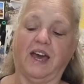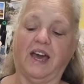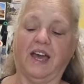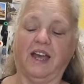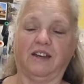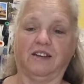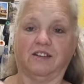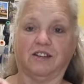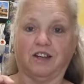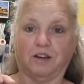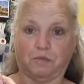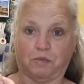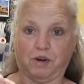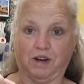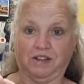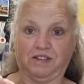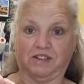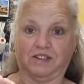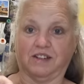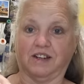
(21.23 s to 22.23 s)
and a
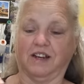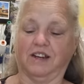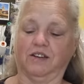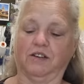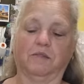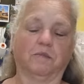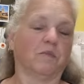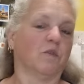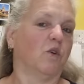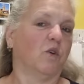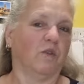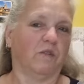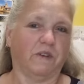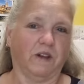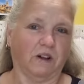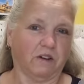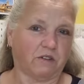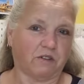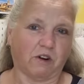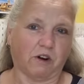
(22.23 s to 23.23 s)
press stud, or
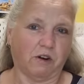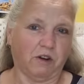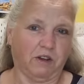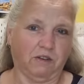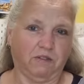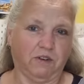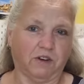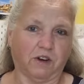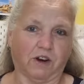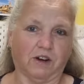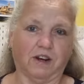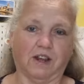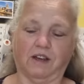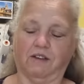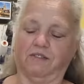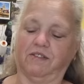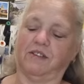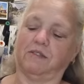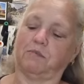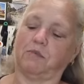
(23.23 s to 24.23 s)
Velcro if you don't
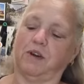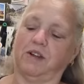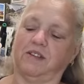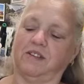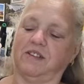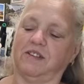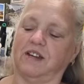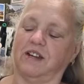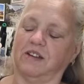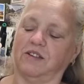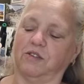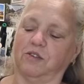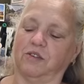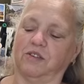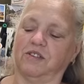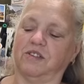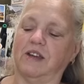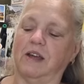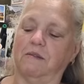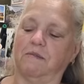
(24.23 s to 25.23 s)
have press studs
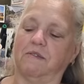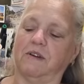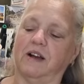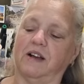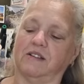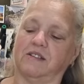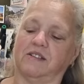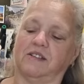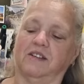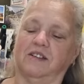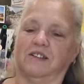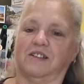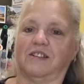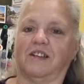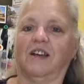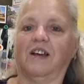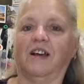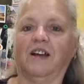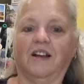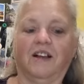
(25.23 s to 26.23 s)
or snap fasteners.